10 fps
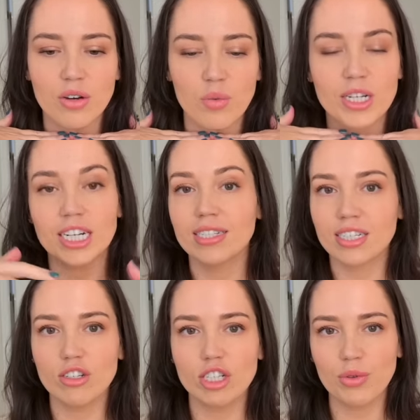which I
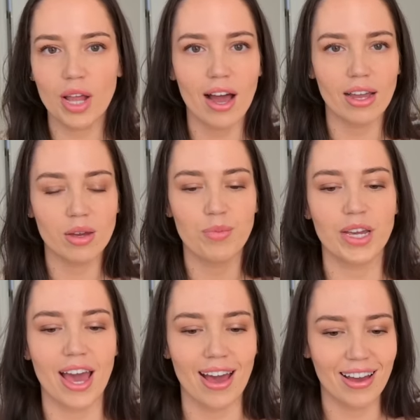still do like, but
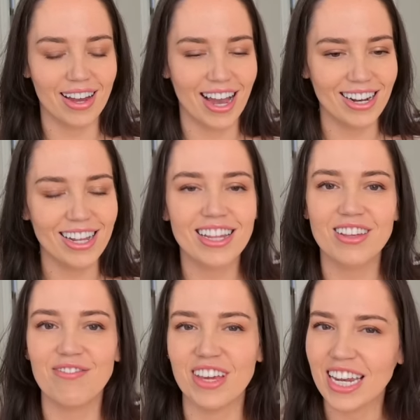yeah, I kind of like
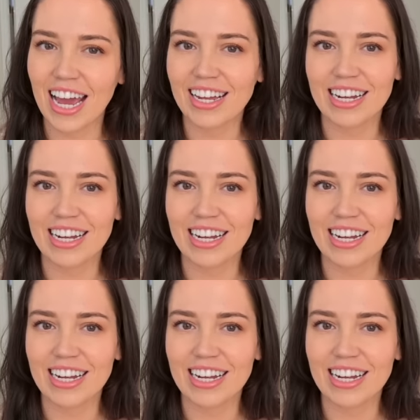the V-neck